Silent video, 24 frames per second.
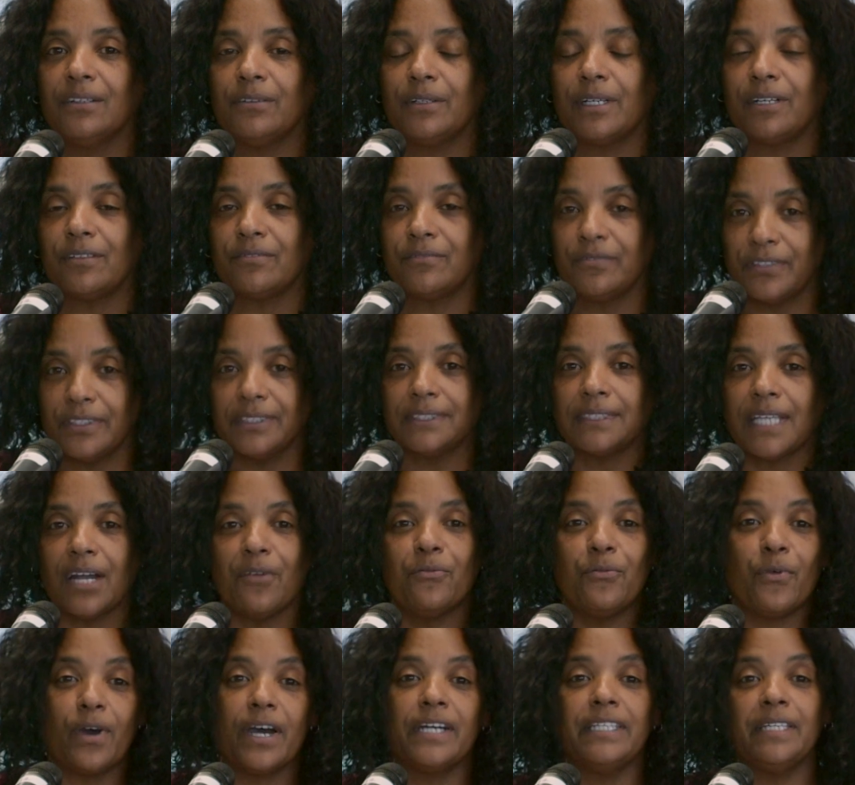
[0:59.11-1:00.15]
Well, first I
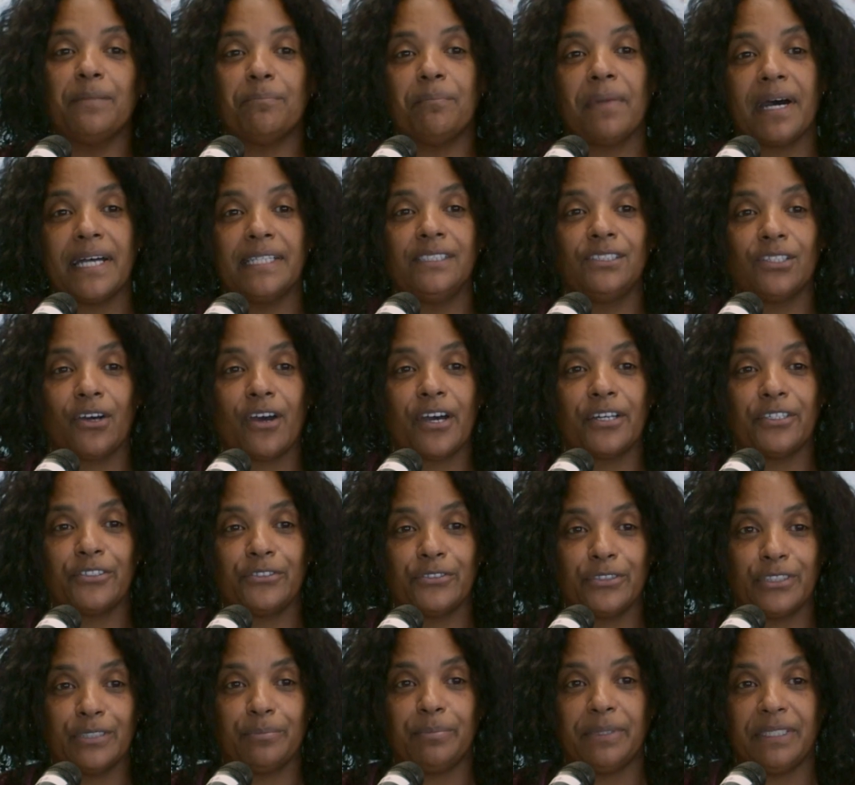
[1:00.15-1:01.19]
wanted my
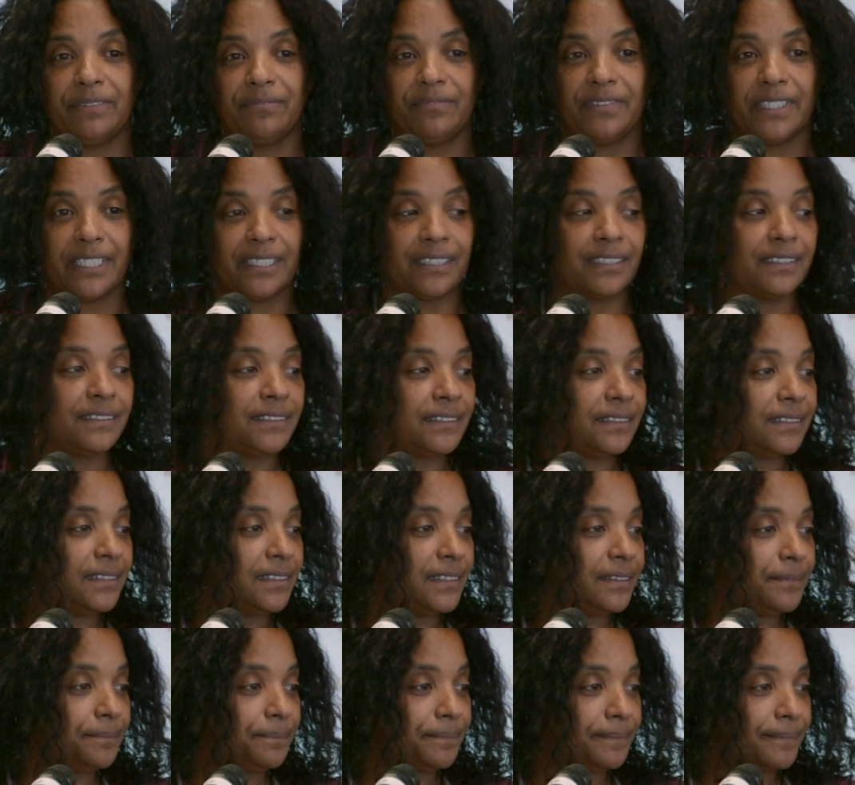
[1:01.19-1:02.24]
daughter to be fixed.